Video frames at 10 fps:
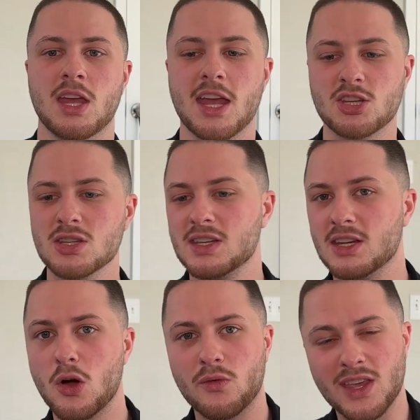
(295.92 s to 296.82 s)
And just to
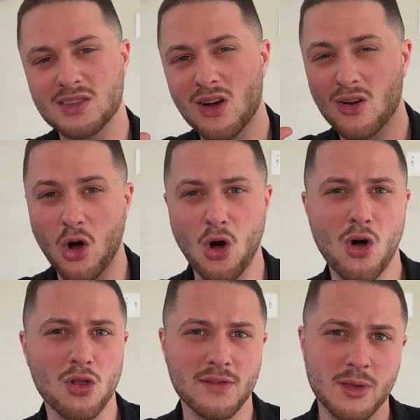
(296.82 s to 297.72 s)
note, these aren't
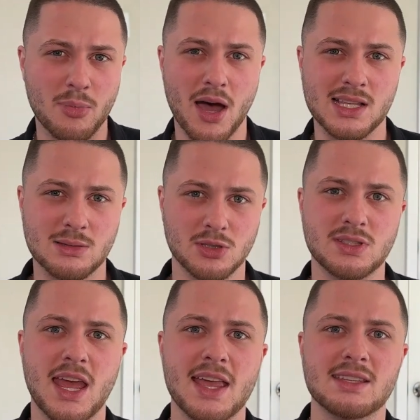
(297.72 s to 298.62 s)
all of the possible
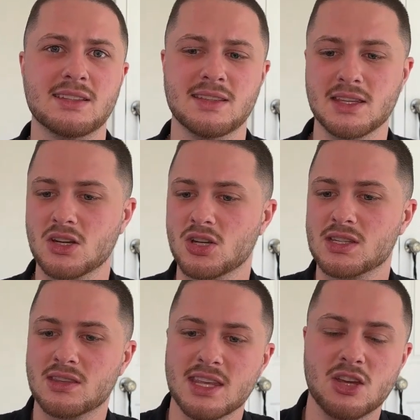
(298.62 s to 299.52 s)
tests. These are
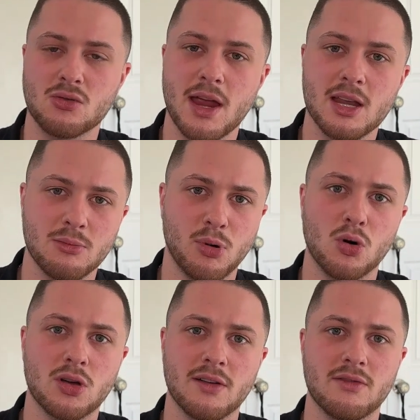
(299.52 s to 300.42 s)
just the great
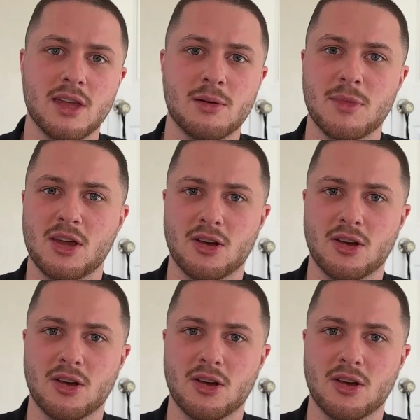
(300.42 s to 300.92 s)
bulk of them that you're